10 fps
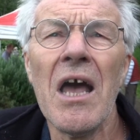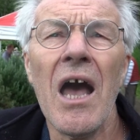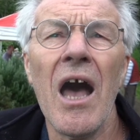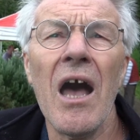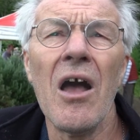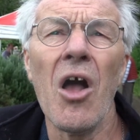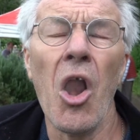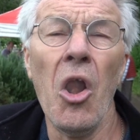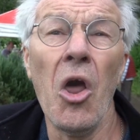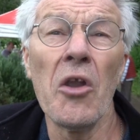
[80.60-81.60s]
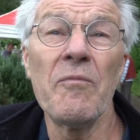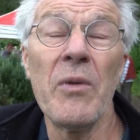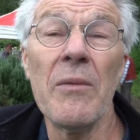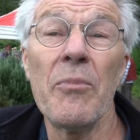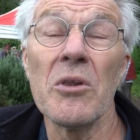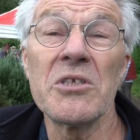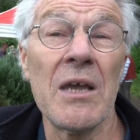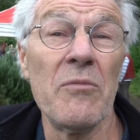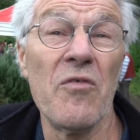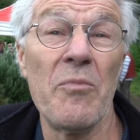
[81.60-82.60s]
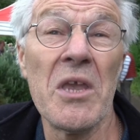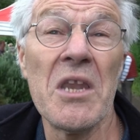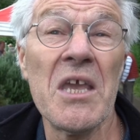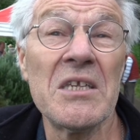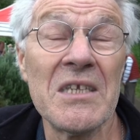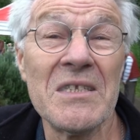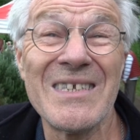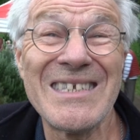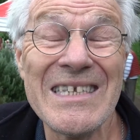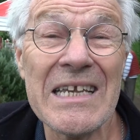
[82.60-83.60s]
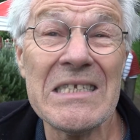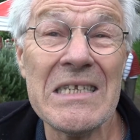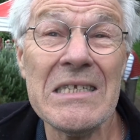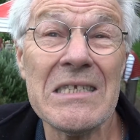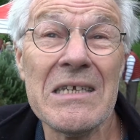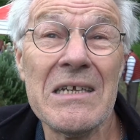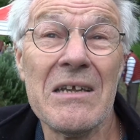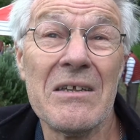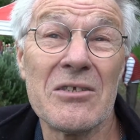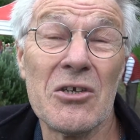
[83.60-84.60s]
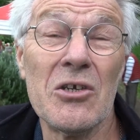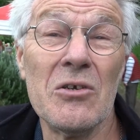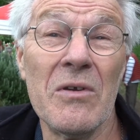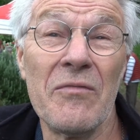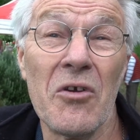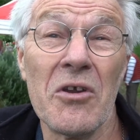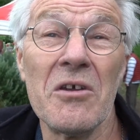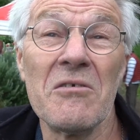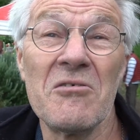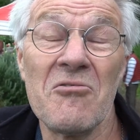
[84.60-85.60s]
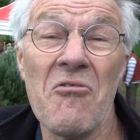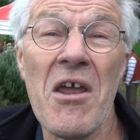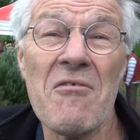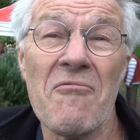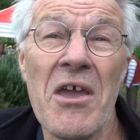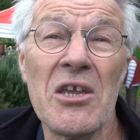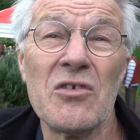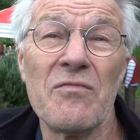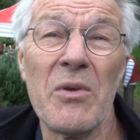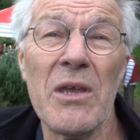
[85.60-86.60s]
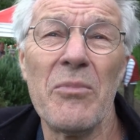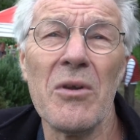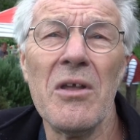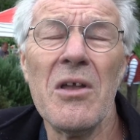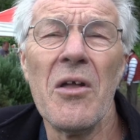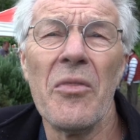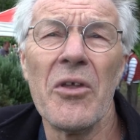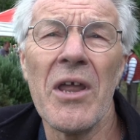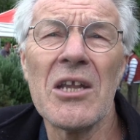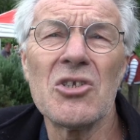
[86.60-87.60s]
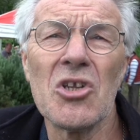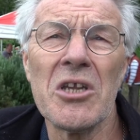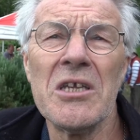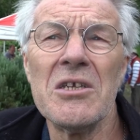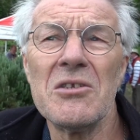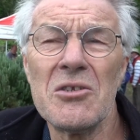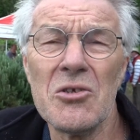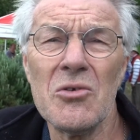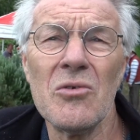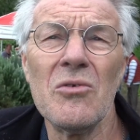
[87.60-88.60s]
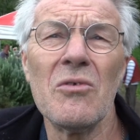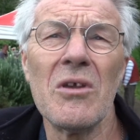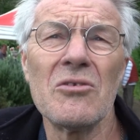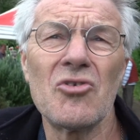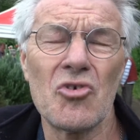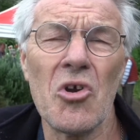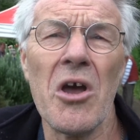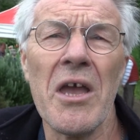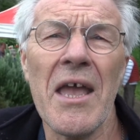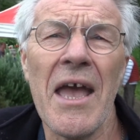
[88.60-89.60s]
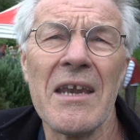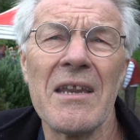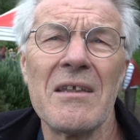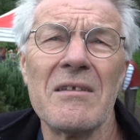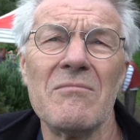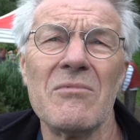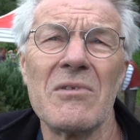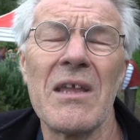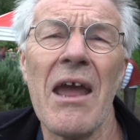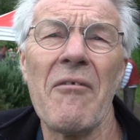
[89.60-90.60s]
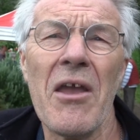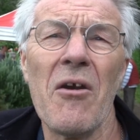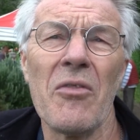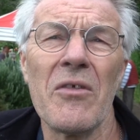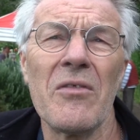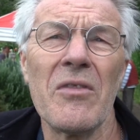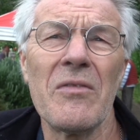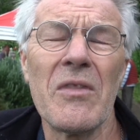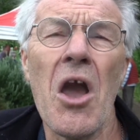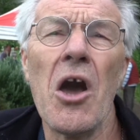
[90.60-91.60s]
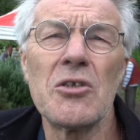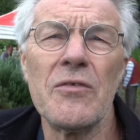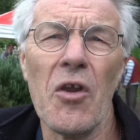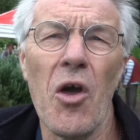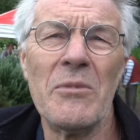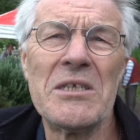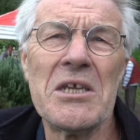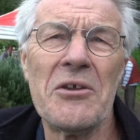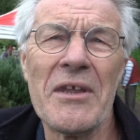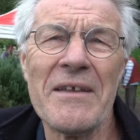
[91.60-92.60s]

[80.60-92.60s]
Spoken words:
A lot of people, some have been here since the 60s. So we've got a great range of people that actually do try and carry out the art of allotmenteering.